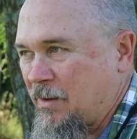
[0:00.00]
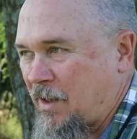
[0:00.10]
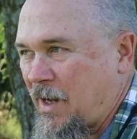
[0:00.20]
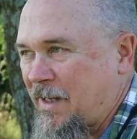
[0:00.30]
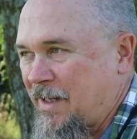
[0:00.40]

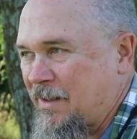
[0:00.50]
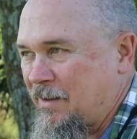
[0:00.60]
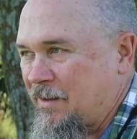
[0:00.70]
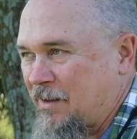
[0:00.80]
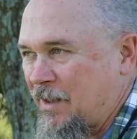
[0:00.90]
cock it and
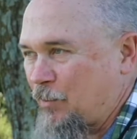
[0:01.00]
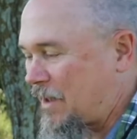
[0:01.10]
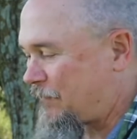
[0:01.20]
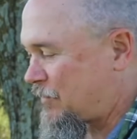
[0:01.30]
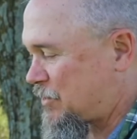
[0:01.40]
get
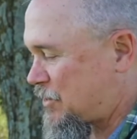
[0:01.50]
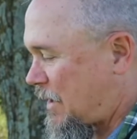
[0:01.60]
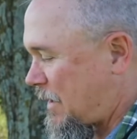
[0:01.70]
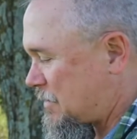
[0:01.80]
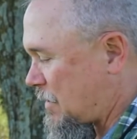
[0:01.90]
ready for the
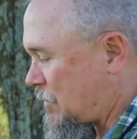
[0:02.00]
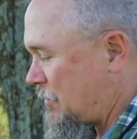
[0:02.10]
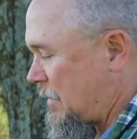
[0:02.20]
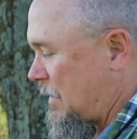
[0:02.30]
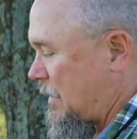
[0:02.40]
shot. So
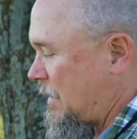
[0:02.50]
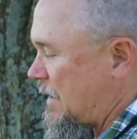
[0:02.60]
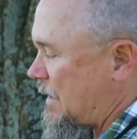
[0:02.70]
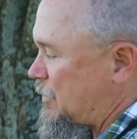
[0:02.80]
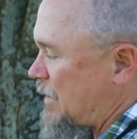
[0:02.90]

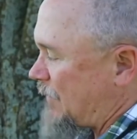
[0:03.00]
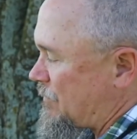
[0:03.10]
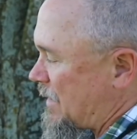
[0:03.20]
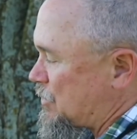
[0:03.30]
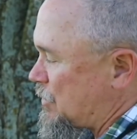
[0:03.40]
again, you have to
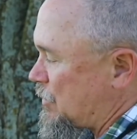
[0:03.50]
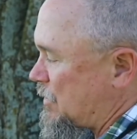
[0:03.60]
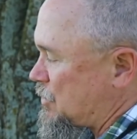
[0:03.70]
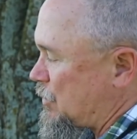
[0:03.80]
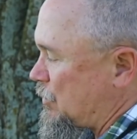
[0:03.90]
make sure
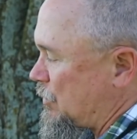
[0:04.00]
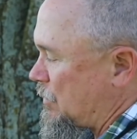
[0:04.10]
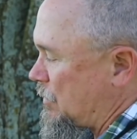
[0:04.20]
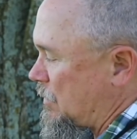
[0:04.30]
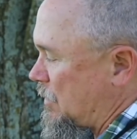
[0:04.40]
that you
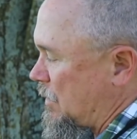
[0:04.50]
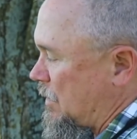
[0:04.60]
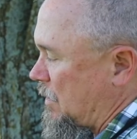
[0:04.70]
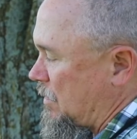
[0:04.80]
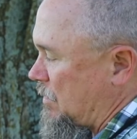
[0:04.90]

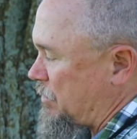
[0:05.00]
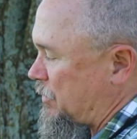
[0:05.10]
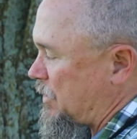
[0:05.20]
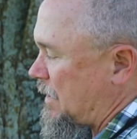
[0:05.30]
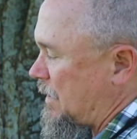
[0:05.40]
put
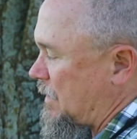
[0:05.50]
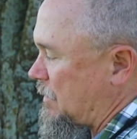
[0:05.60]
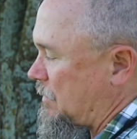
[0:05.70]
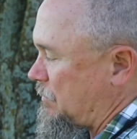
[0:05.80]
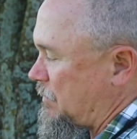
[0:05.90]
the
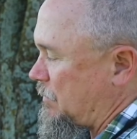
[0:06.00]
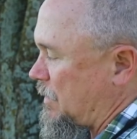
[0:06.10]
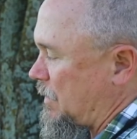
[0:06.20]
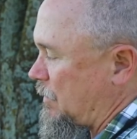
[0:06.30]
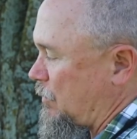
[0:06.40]

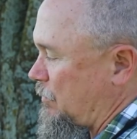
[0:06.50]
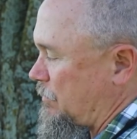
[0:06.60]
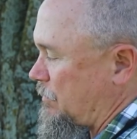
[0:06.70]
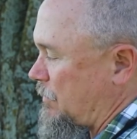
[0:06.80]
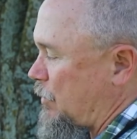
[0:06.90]
little
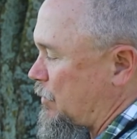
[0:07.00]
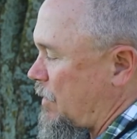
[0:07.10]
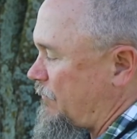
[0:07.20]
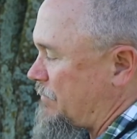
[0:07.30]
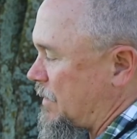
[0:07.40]

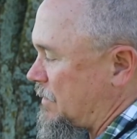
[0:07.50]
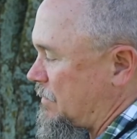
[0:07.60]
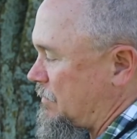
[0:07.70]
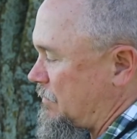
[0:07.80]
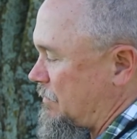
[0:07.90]
on-off button
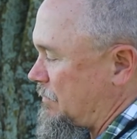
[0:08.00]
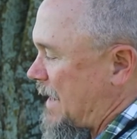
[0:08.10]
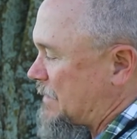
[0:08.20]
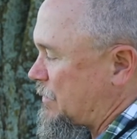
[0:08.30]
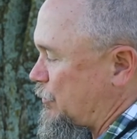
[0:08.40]

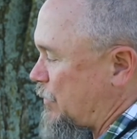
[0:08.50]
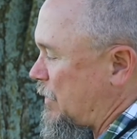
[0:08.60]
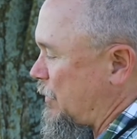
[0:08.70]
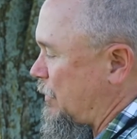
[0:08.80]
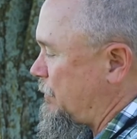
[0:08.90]
back to the
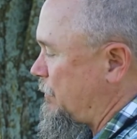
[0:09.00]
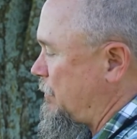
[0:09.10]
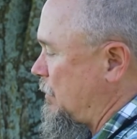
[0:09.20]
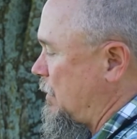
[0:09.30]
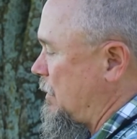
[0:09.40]
rear,
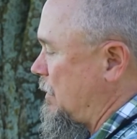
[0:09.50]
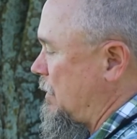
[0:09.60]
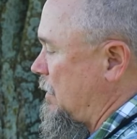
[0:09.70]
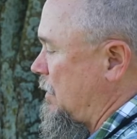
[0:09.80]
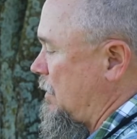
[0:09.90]

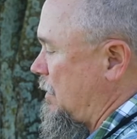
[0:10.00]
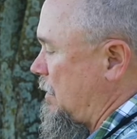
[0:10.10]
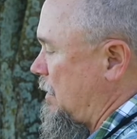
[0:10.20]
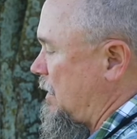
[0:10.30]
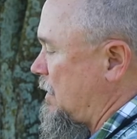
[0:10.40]

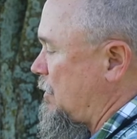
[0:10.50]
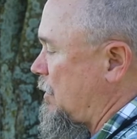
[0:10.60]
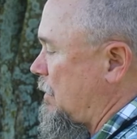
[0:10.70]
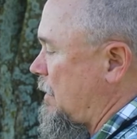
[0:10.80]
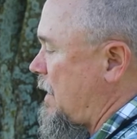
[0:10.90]
and then you
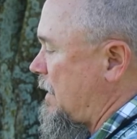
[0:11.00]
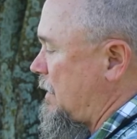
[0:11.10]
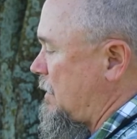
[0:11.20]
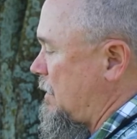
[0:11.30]
cock it